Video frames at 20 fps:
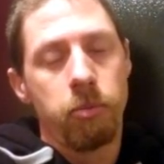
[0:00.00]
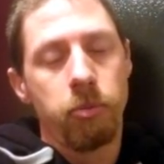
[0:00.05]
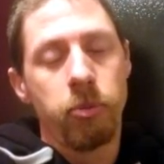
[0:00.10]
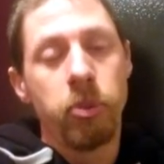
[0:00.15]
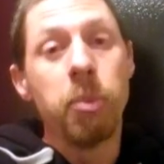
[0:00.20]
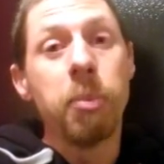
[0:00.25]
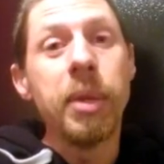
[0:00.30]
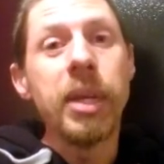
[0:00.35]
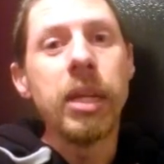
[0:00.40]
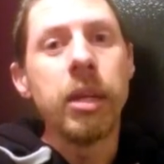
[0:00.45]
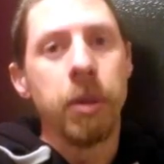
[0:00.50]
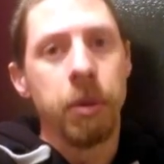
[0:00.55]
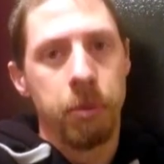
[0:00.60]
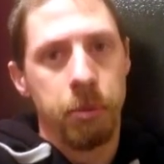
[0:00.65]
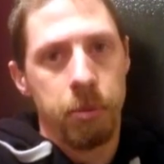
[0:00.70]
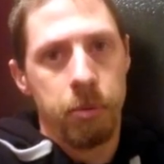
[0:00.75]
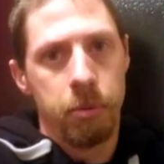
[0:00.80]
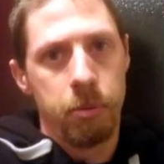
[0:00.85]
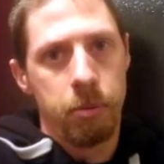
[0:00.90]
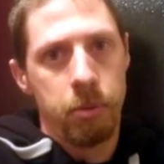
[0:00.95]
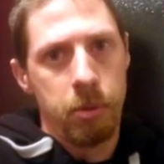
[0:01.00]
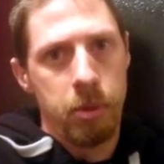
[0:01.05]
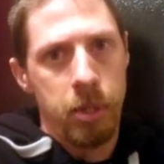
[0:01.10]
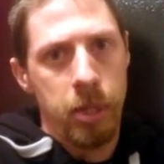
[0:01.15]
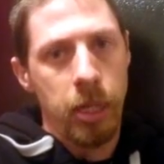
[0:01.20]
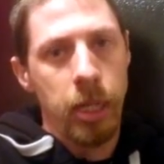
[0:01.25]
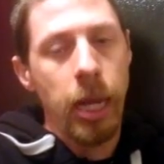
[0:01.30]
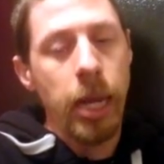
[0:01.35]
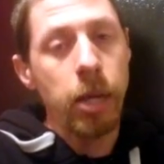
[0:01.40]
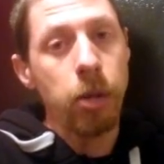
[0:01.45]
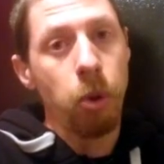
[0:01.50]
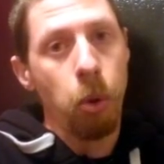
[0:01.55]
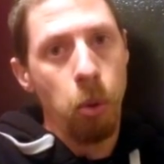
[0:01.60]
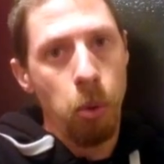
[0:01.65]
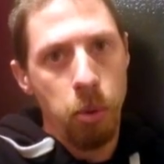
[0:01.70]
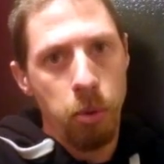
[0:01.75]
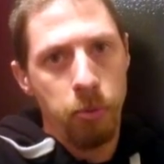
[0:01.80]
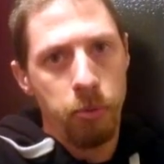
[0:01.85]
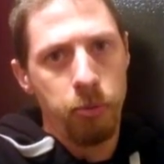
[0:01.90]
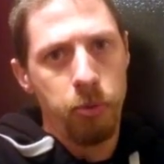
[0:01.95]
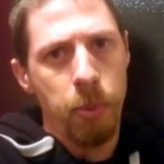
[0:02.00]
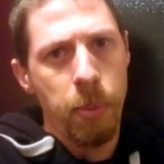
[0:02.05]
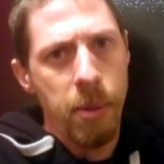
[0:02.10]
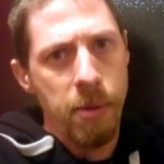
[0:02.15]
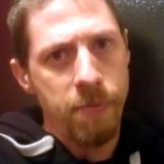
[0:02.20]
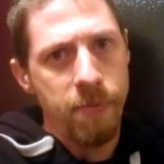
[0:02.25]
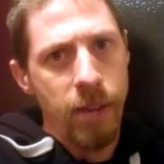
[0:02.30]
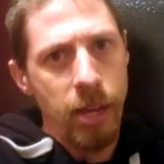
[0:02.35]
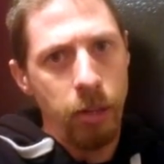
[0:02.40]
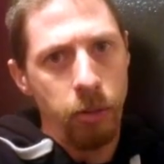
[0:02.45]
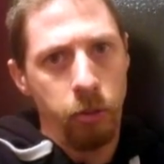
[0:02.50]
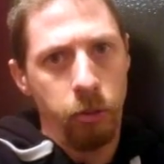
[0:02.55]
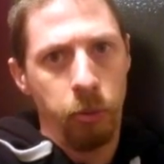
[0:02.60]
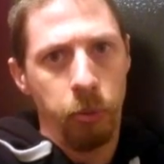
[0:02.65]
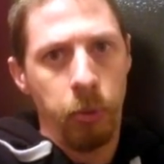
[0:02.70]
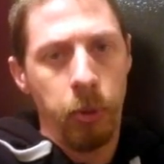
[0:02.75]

demeanor in the keiko from their face.